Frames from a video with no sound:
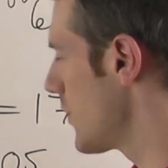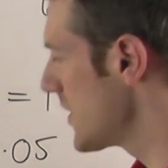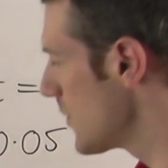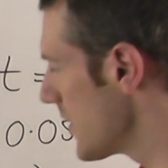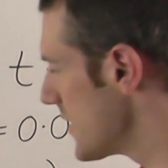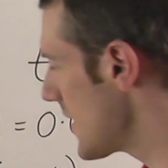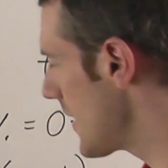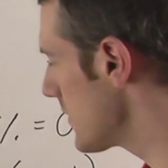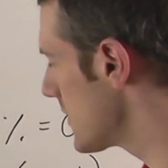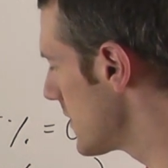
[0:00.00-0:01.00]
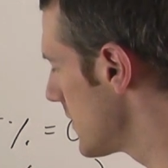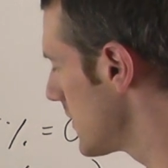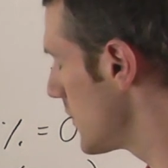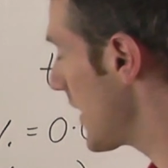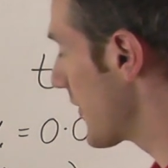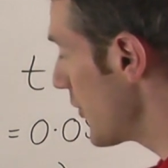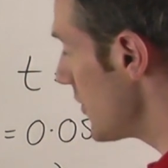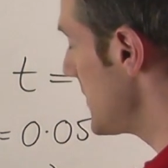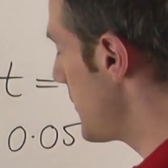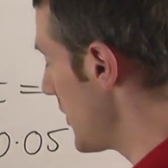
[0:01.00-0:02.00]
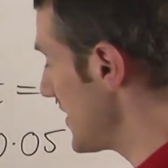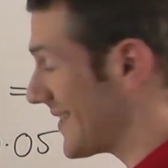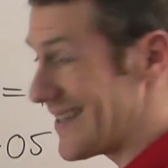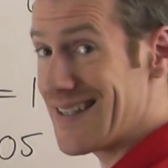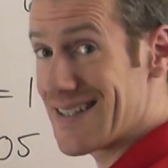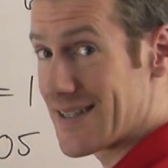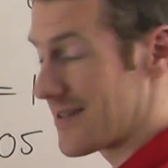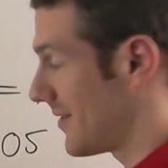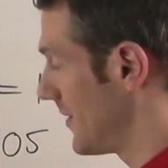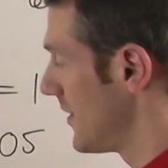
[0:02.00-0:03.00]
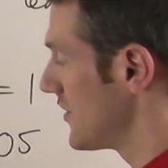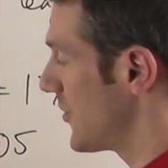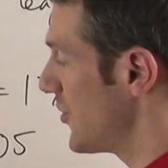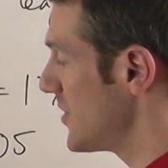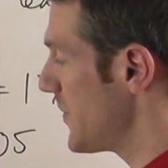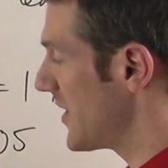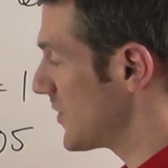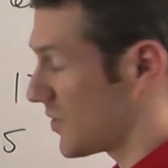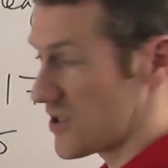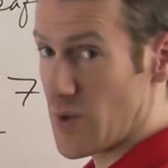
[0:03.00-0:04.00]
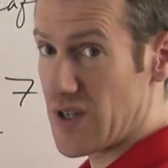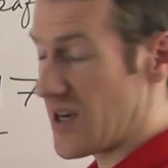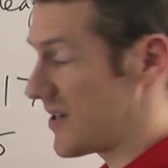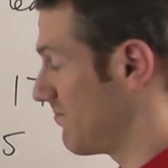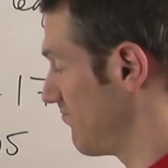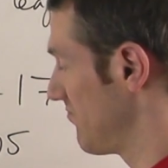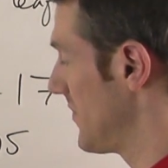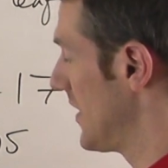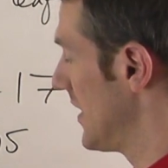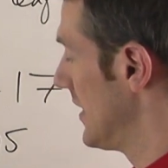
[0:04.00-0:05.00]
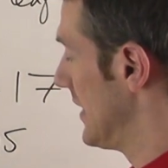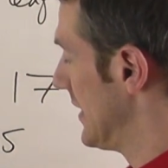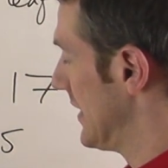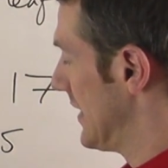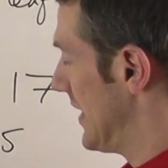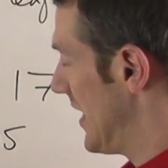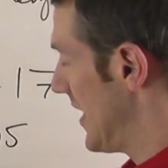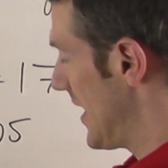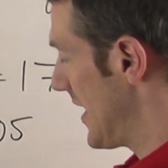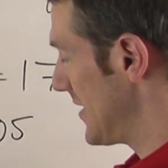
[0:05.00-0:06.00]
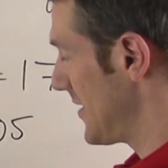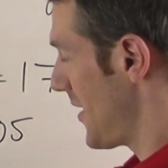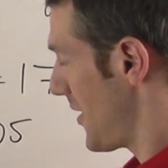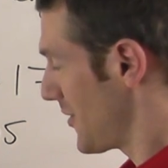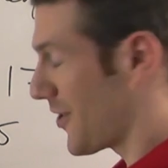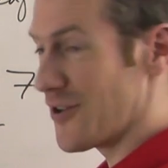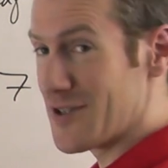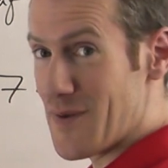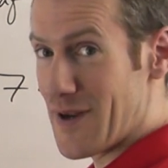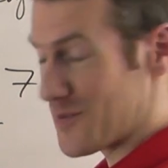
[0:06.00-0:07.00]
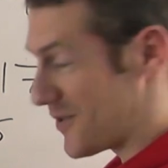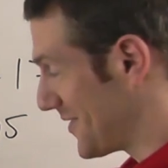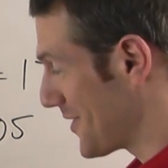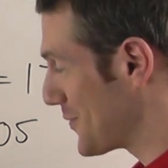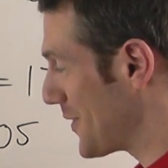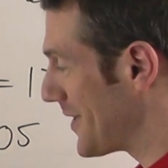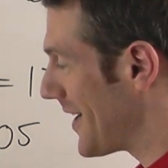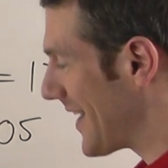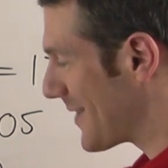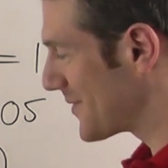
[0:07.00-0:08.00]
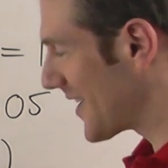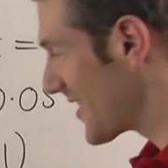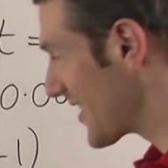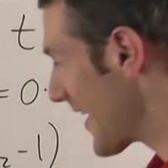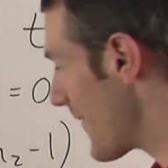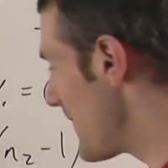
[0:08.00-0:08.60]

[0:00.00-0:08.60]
when you work this out, we have 30 points in each. So 30 minus 1 is 29. And another 30 minus 1 is another 29. Add them together, you're going to get